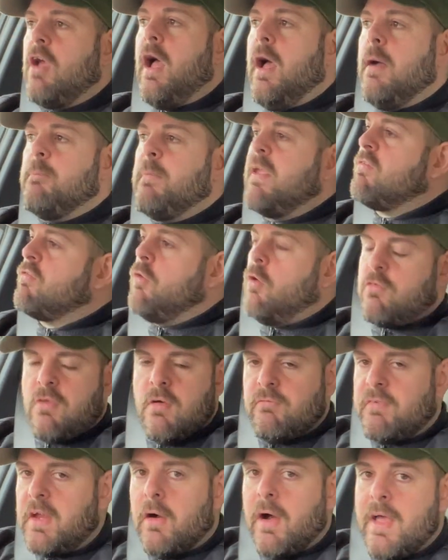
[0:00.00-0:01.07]
It's not
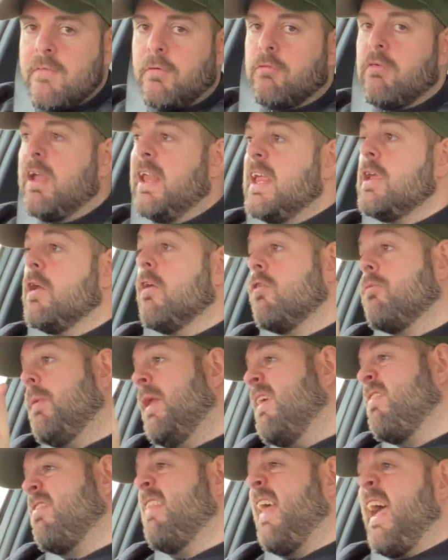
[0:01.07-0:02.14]
something I ever really use, but
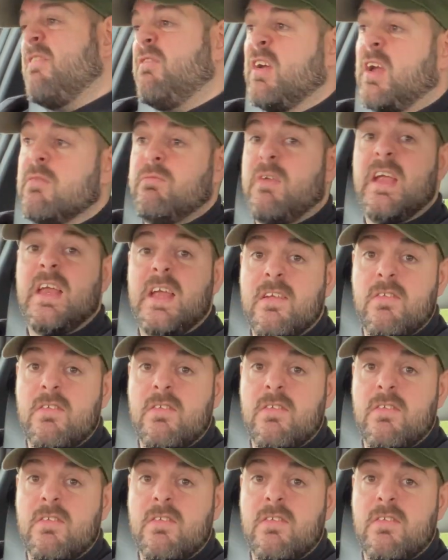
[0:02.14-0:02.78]
it's there for convenience